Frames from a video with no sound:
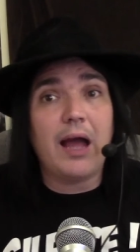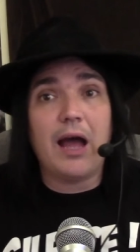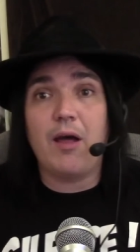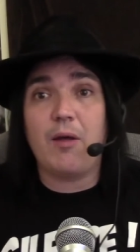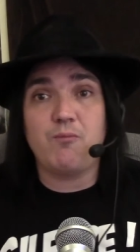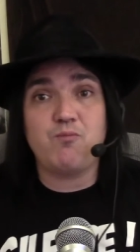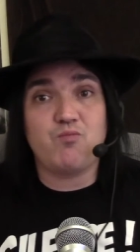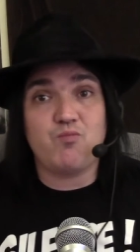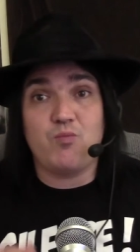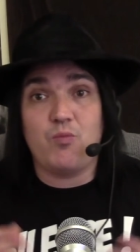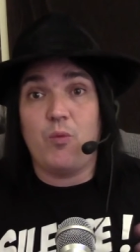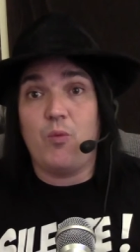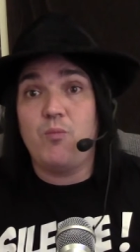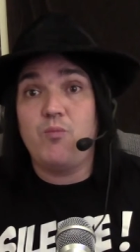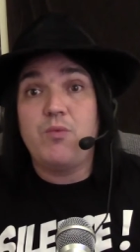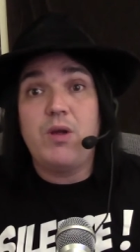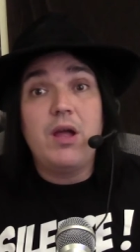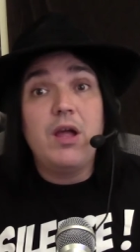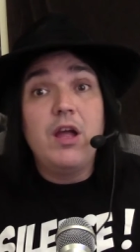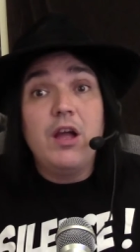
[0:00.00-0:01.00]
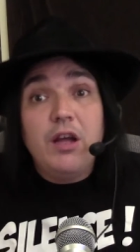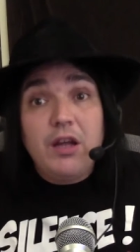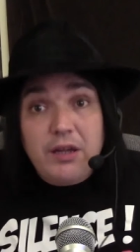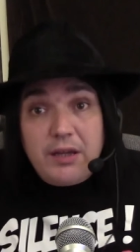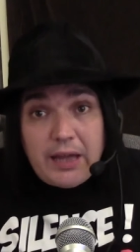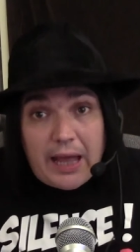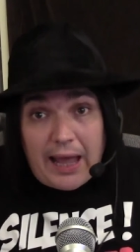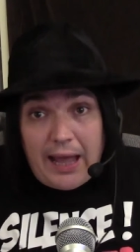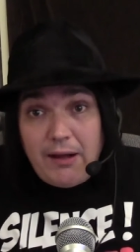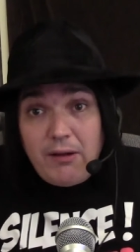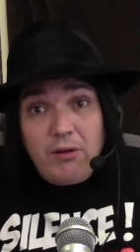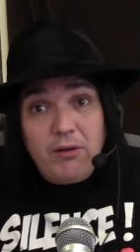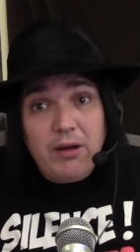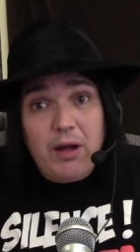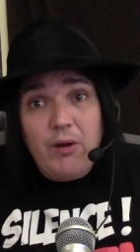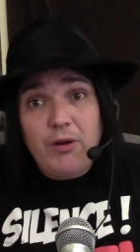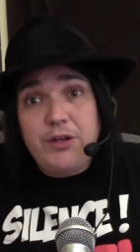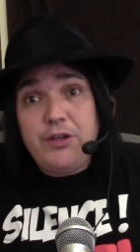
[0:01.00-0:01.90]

Uh, I don't know.